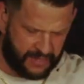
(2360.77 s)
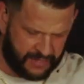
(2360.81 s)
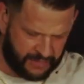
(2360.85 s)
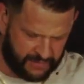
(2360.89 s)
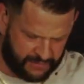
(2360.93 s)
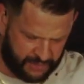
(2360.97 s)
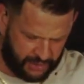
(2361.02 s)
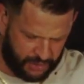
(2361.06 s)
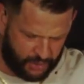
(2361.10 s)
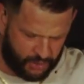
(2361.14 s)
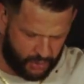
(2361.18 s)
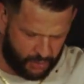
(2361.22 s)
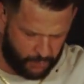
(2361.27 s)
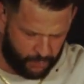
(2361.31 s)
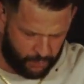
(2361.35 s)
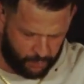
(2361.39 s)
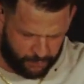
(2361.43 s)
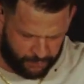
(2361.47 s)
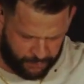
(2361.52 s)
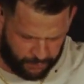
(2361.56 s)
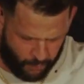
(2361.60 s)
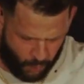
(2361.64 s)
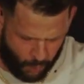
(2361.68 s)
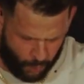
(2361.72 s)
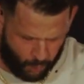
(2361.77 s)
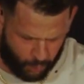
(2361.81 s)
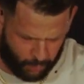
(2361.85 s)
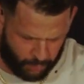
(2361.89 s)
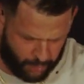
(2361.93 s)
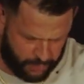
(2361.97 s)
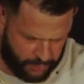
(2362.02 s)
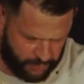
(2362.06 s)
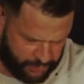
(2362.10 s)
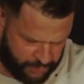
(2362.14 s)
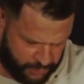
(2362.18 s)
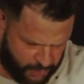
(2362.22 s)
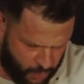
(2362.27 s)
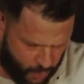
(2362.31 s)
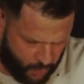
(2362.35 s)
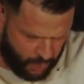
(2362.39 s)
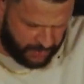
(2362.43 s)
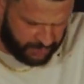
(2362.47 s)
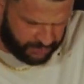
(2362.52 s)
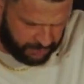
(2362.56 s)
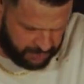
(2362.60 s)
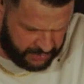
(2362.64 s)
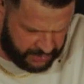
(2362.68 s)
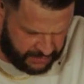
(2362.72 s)
and continue to move forward. Are you still
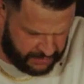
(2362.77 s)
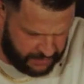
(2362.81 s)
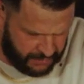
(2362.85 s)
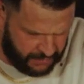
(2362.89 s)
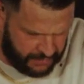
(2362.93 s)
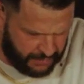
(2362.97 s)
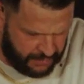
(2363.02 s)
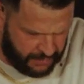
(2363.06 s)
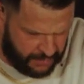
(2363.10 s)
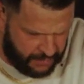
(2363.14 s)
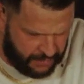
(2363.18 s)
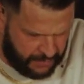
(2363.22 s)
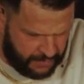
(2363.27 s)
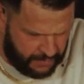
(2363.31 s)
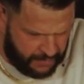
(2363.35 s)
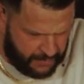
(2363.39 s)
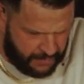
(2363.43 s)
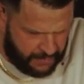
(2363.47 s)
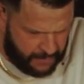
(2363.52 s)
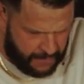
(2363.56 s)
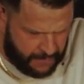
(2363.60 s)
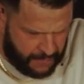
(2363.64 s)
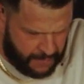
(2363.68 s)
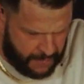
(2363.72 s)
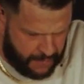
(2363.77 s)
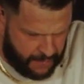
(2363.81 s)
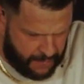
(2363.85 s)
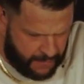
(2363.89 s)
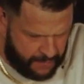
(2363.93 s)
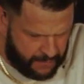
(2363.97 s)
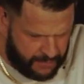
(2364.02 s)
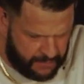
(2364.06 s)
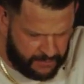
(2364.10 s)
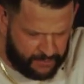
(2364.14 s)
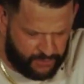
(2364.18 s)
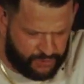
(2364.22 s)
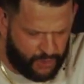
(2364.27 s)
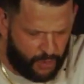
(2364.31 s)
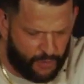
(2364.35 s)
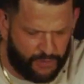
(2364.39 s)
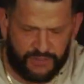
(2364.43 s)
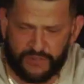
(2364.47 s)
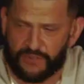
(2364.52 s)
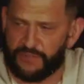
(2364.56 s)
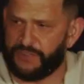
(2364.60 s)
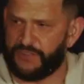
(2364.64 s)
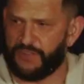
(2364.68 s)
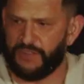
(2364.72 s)
with me? And
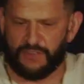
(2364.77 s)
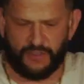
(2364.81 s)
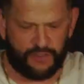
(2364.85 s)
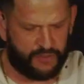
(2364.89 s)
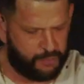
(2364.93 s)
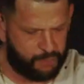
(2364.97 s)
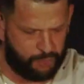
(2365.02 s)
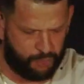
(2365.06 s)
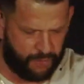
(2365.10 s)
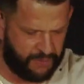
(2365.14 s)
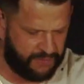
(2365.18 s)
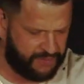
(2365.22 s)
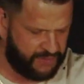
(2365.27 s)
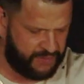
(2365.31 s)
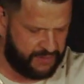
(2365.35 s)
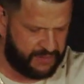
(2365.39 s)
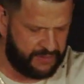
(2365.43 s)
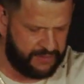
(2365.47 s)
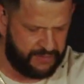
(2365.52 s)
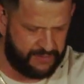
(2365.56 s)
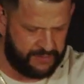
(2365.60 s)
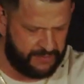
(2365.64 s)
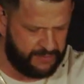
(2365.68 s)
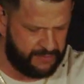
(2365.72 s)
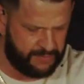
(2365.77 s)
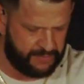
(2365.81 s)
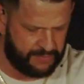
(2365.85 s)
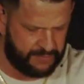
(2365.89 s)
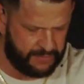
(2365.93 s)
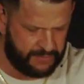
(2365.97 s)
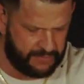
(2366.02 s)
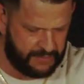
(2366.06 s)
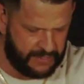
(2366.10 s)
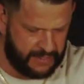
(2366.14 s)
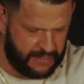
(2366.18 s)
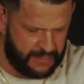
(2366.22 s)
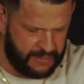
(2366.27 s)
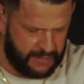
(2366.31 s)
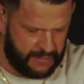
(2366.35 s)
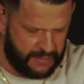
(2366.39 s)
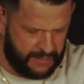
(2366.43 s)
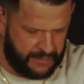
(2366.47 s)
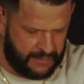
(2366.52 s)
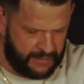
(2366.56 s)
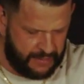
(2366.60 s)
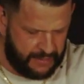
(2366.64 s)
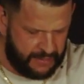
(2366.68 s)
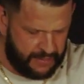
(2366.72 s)
Joseph's in this prison,
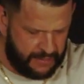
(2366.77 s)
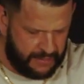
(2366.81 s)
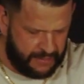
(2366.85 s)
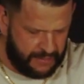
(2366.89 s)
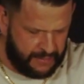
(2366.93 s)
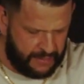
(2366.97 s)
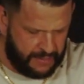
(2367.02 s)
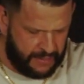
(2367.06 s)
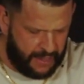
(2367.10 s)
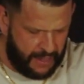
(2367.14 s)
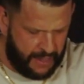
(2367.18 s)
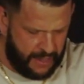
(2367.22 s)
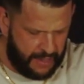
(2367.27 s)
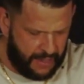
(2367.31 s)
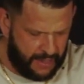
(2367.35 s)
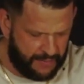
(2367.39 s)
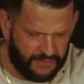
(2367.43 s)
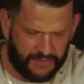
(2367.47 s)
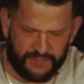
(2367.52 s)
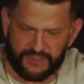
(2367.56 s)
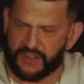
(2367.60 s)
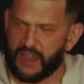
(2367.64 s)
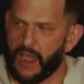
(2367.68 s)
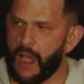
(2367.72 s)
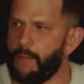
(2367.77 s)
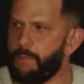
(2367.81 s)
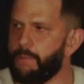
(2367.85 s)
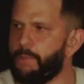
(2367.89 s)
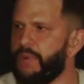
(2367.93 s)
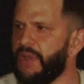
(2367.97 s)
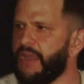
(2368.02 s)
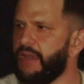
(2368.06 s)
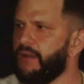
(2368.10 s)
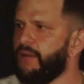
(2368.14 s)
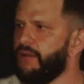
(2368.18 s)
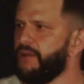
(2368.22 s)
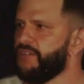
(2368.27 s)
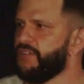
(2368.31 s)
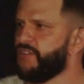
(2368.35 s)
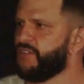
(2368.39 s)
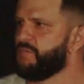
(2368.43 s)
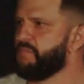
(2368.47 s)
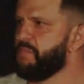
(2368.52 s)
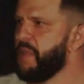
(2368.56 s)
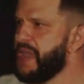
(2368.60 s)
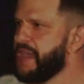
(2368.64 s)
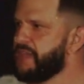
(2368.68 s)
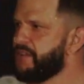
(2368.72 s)
and this cupbearer and
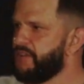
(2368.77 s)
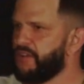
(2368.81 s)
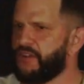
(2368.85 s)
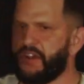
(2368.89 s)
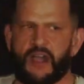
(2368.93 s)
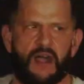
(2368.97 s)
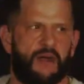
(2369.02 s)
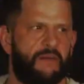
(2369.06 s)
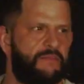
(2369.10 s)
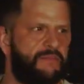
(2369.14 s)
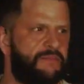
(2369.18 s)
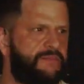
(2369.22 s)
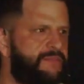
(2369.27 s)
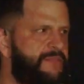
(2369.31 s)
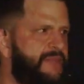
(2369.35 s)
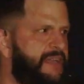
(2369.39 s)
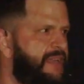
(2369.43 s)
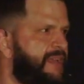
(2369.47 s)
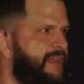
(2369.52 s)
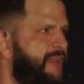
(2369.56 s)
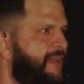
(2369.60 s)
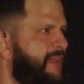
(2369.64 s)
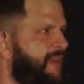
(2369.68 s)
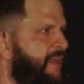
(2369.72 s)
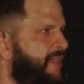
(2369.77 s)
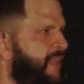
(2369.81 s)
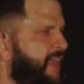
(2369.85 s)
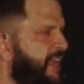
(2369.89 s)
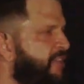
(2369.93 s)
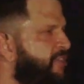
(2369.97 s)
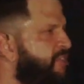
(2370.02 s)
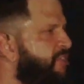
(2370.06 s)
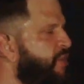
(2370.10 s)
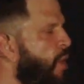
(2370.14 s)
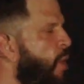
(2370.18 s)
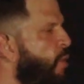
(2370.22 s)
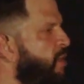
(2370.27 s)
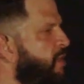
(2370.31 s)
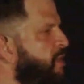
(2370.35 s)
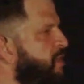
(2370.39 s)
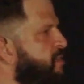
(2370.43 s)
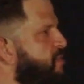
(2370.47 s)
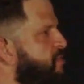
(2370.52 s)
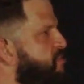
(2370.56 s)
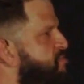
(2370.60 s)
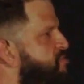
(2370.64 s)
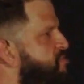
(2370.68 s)
this baker come, and they get thrown into the